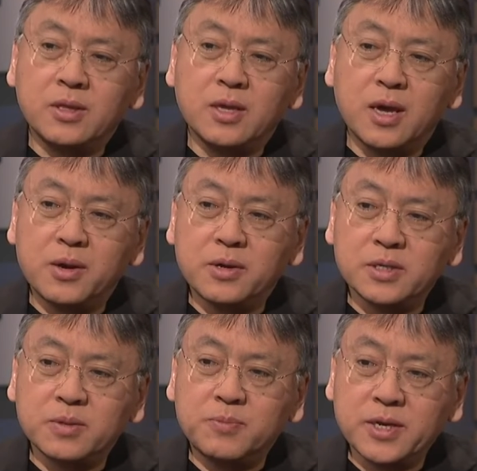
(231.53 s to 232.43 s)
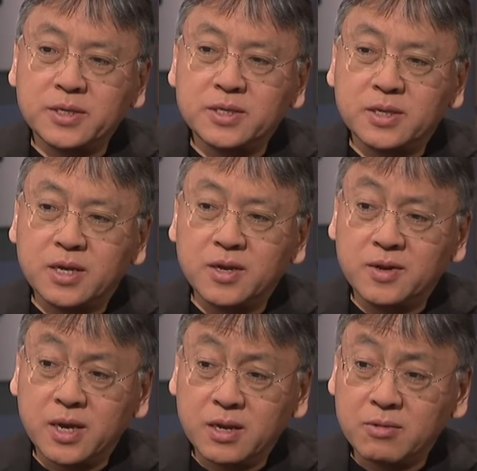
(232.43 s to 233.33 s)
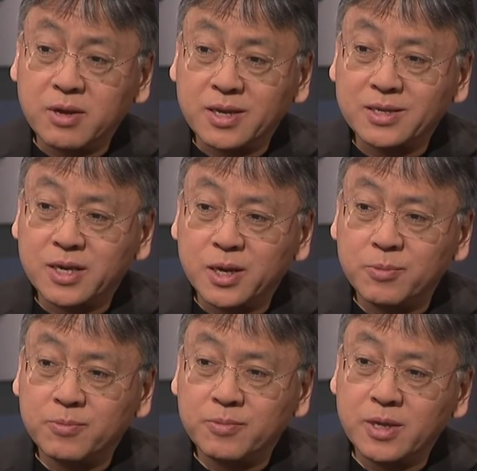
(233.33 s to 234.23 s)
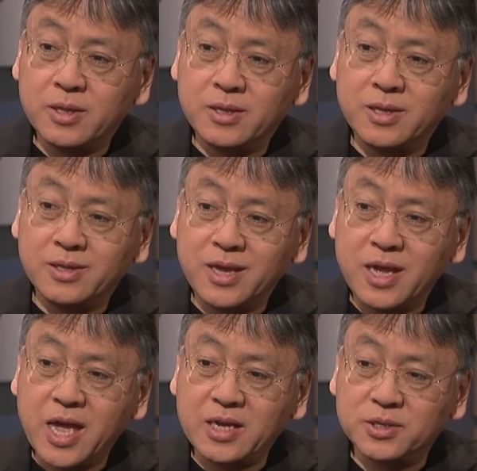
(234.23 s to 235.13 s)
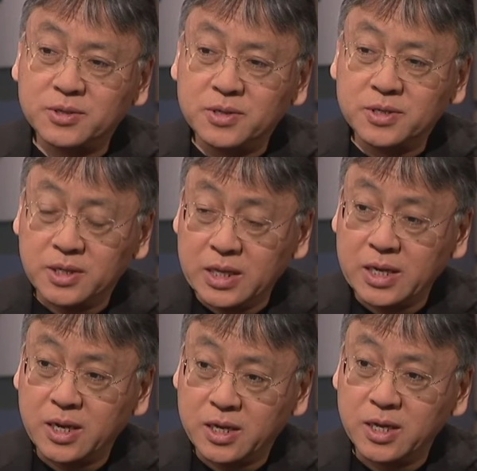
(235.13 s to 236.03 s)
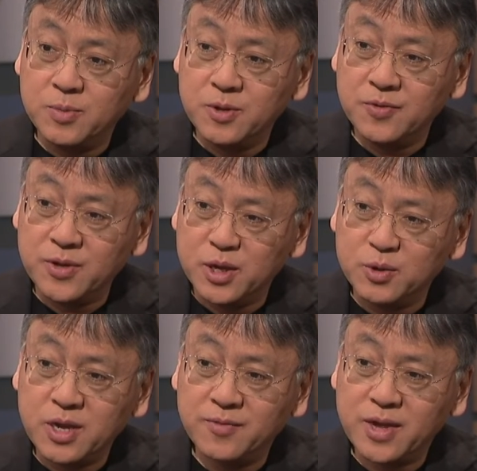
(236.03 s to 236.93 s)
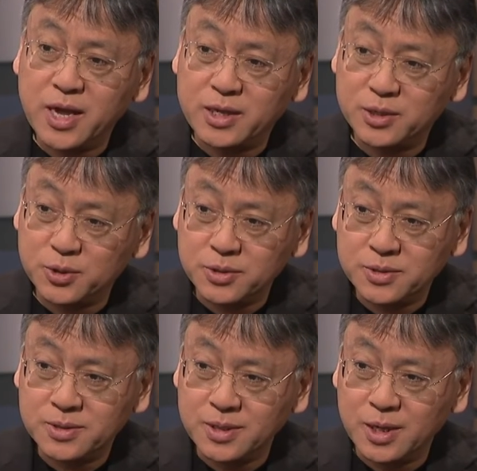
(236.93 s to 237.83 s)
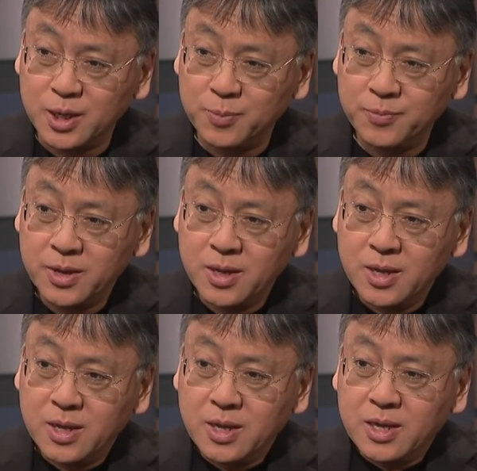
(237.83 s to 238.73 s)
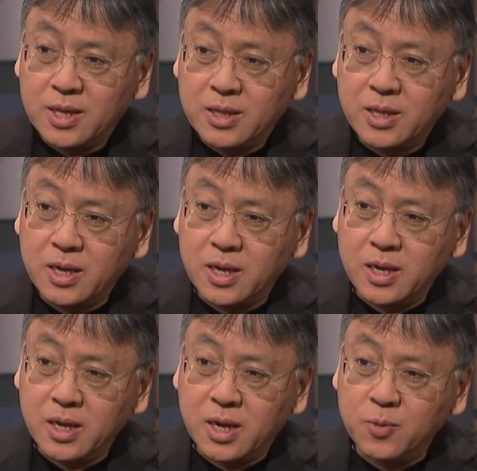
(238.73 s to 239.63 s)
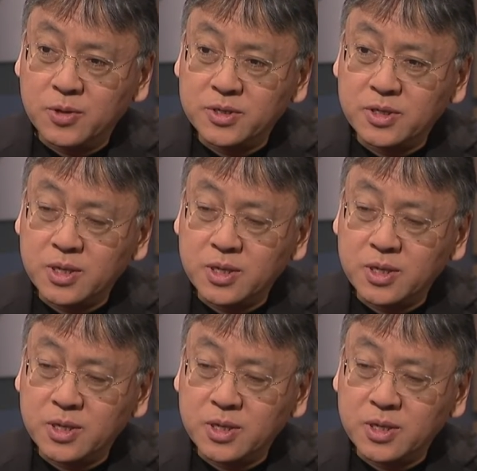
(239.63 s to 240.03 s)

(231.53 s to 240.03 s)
the ogres and pixies are kind of like like um, they're extras. You know, like in a movie, you would have extras. You know, um, uh, I wanted